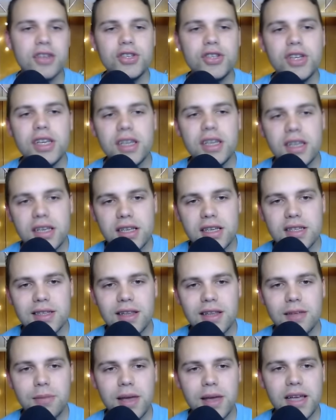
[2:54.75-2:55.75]
she
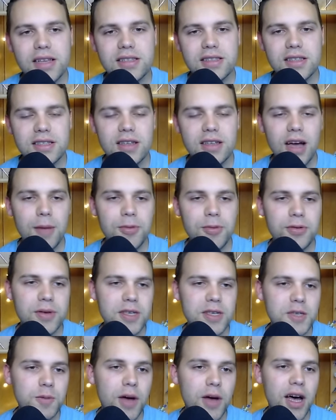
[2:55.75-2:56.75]
easily makes the top
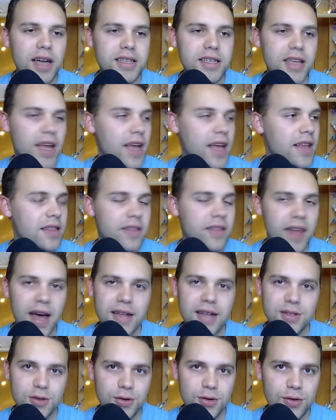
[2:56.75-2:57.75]
three spot, and
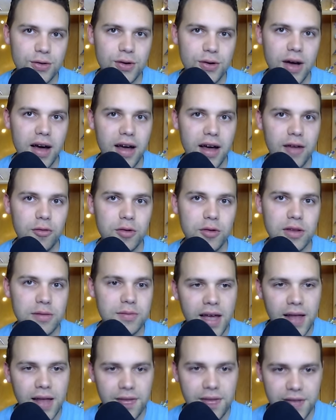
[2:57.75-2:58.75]
that's who I would,
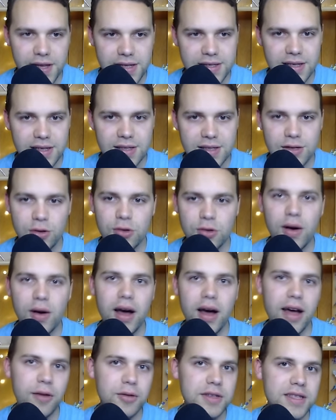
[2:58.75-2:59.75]
and this is who
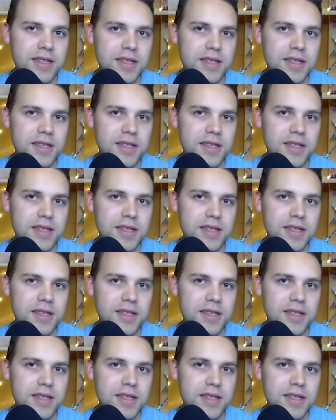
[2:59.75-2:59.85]
I would